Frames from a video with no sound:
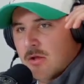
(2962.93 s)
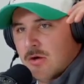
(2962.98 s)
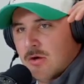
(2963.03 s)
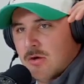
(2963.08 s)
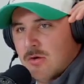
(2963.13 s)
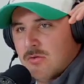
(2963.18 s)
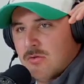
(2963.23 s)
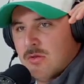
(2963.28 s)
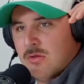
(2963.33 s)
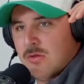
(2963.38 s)

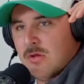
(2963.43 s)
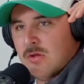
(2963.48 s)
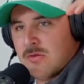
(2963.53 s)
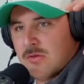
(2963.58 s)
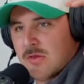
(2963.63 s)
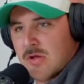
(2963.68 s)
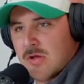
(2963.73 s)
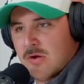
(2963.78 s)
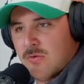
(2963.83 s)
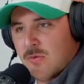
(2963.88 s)

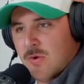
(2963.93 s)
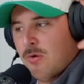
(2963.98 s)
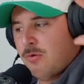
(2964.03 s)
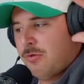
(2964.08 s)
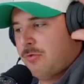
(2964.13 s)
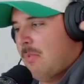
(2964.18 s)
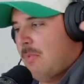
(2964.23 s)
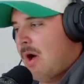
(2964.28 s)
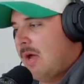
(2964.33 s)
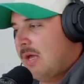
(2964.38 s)
the growth
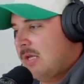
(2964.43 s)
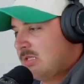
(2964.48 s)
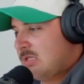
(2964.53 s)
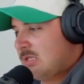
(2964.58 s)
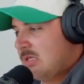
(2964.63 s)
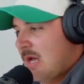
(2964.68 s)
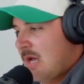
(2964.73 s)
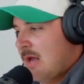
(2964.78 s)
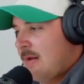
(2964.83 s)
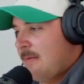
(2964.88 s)

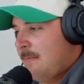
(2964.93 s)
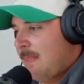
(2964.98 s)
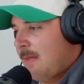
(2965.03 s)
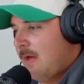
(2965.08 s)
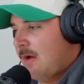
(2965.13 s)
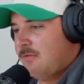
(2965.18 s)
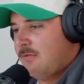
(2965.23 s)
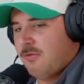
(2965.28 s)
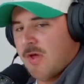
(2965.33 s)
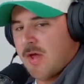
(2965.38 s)
mindset
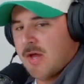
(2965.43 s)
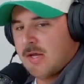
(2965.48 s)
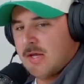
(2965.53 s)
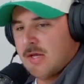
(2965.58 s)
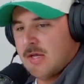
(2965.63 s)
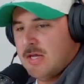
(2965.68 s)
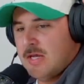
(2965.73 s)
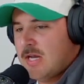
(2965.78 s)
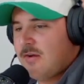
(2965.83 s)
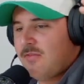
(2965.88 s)
of like,
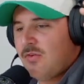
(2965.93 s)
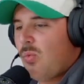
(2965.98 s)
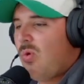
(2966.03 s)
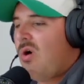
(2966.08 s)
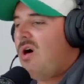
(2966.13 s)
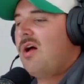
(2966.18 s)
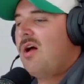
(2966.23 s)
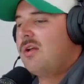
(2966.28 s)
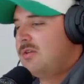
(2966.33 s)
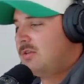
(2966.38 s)
he never
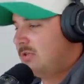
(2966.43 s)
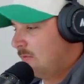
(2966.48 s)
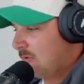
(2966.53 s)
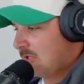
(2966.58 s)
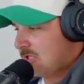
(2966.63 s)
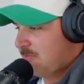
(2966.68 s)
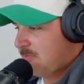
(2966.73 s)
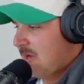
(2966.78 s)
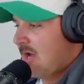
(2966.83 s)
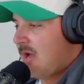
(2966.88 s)
wanted to
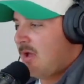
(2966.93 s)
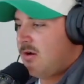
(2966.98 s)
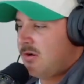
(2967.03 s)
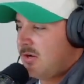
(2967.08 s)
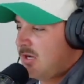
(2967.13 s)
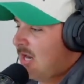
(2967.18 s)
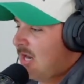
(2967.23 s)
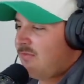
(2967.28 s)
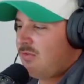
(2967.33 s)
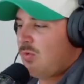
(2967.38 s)
expand or
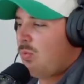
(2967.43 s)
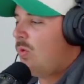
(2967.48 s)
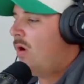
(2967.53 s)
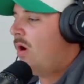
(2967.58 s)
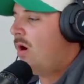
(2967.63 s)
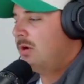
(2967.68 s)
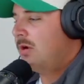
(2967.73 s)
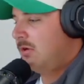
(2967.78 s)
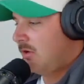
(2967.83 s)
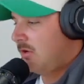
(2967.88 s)
he never
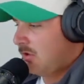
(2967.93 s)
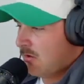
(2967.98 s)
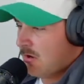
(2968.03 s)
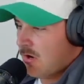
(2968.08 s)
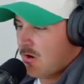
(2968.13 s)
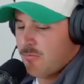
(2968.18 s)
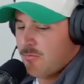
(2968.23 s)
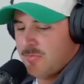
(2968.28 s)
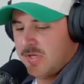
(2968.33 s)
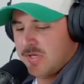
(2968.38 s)
wanted to
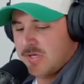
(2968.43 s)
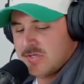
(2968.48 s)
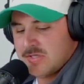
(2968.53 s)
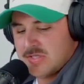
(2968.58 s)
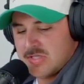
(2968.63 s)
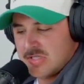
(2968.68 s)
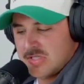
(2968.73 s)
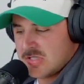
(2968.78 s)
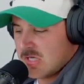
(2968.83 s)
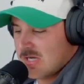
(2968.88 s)
grow because
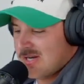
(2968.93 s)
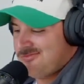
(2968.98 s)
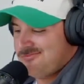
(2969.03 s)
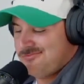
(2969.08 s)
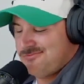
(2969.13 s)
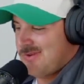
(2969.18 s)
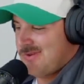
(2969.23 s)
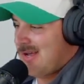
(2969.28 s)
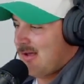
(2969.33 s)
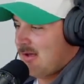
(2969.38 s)
he's like,
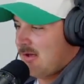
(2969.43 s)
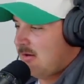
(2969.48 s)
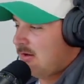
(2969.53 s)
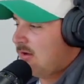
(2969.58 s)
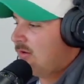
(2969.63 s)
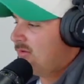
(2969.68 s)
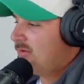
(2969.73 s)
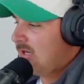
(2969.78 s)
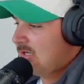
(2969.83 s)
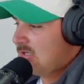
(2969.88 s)
man, I
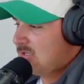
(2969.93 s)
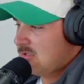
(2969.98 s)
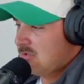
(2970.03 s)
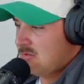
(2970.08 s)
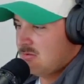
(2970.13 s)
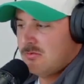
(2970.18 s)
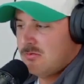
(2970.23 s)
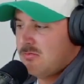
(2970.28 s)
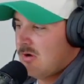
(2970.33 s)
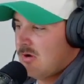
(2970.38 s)
don't need
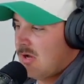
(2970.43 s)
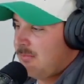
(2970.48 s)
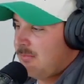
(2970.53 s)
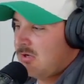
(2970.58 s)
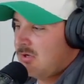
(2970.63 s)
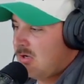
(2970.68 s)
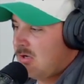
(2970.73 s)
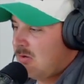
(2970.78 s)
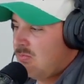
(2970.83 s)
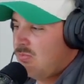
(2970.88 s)
to, I'm
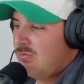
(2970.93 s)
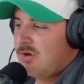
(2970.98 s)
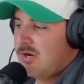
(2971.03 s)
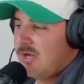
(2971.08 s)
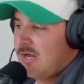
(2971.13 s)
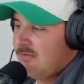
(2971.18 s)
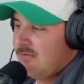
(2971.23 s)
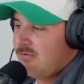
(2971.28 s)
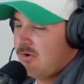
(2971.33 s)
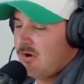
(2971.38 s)
good,
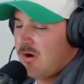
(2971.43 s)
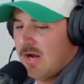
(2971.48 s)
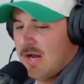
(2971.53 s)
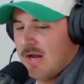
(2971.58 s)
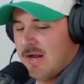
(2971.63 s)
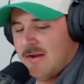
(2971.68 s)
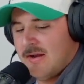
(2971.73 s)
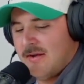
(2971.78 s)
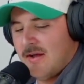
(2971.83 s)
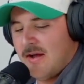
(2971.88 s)
whatever.
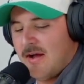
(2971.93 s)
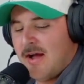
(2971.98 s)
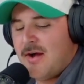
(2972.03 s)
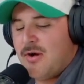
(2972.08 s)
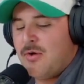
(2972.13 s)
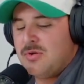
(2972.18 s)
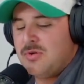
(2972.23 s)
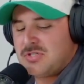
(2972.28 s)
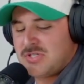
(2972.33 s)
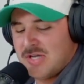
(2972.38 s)
And I
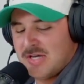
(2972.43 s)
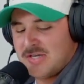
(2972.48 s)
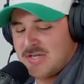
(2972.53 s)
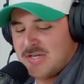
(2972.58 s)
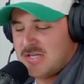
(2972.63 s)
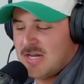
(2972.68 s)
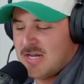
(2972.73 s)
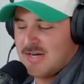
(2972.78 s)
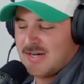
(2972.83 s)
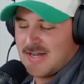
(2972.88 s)
always like
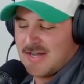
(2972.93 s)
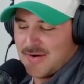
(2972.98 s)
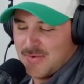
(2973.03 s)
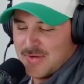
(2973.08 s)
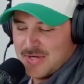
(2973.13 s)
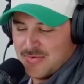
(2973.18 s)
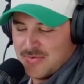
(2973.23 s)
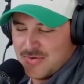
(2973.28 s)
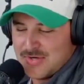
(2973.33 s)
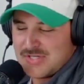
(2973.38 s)
saying, kind of
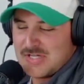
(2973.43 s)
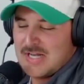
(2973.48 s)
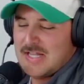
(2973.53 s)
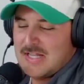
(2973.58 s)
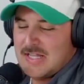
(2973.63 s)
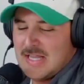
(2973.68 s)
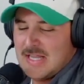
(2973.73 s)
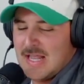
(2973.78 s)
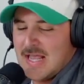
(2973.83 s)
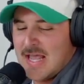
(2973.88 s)
what you were saying
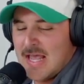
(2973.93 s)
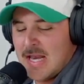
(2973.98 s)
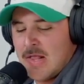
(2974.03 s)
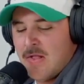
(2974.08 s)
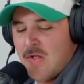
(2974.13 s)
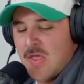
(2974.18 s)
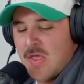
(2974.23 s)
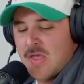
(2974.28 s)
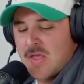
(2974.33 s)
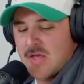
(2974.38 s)
at the end,
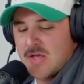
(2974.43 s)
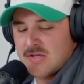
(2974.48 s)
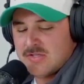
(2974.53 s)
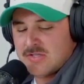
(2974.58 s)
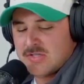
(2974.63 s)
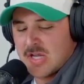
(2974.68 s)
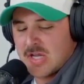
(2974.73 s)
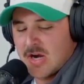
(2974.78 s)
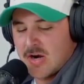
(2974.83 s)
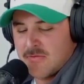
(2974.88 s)
is
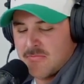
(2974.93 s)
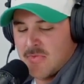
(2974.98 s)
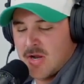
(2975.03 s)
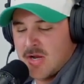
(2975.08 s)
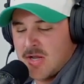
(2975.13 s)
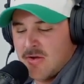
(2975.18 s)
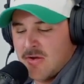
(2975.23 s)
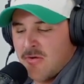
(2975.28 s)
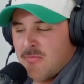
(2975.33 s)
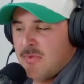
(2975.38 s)
scared
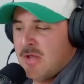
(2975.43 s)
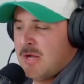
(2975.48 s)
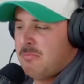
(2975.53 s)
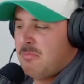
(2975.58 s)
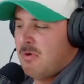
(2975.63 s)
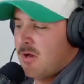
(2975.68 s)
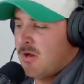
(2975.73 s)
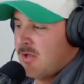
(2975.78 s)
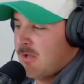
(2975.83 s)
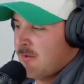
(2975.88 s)
money don't make money.